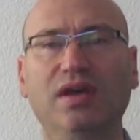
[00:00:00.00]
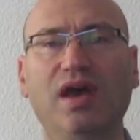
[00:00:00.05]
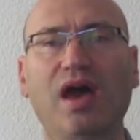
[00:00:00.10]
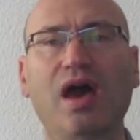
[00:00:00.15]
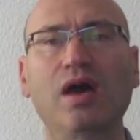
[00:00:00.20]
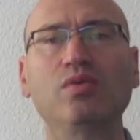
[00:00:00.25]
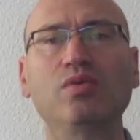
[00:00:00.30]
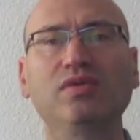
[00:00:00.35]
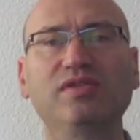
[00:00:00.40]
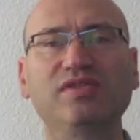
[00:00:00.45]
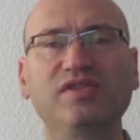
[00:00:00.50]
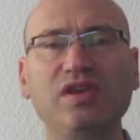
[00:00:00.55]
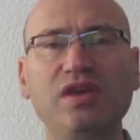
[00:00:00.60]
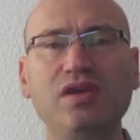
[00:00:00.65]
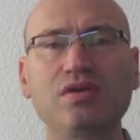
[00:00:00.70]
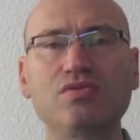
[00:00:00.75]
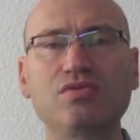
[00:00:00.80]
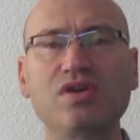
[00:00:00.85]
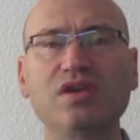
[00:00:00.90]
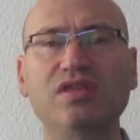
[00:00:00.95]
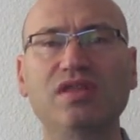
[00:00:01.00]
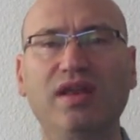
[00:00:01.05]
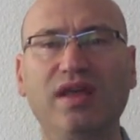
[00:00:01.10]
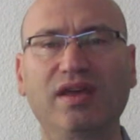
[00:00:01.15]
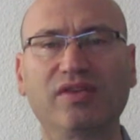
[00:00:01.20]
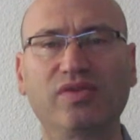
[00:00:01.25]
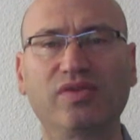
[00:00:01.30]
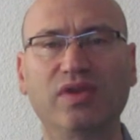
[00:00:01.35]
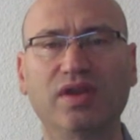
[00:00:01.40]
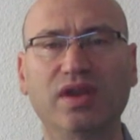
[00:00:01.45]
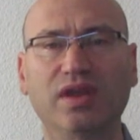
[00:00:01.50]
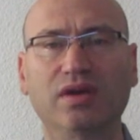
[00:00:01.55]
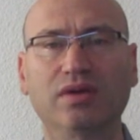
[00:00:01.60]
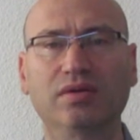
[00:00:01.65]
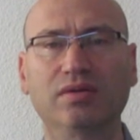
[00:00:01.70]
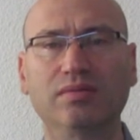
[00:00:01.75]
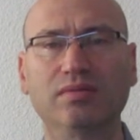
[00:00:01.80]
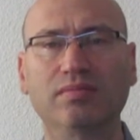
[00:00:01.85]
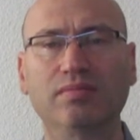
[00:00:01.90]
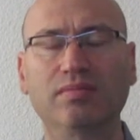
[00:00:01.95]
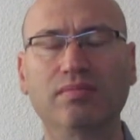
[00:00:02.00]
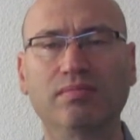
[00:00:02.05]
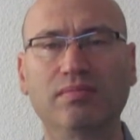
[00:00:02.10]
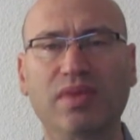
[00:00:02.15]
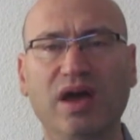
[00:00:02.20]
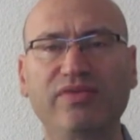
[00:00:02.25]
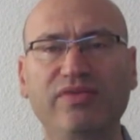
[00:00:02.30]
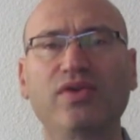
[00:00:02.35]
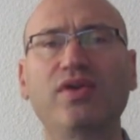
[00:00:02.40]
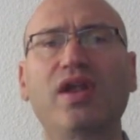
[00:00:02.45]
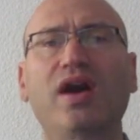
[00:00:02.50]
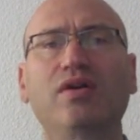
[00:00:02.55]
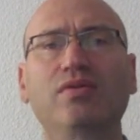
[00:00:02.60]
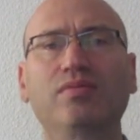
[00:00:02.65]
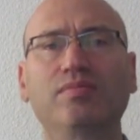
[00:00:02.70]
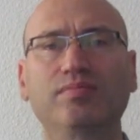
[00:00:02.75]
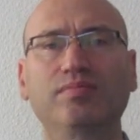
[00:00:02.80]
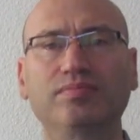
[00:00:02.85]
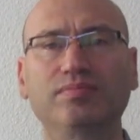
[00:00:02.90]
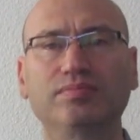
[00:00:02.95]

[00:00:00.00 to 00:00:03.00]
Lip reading: I will see you in the next video. Bye for now.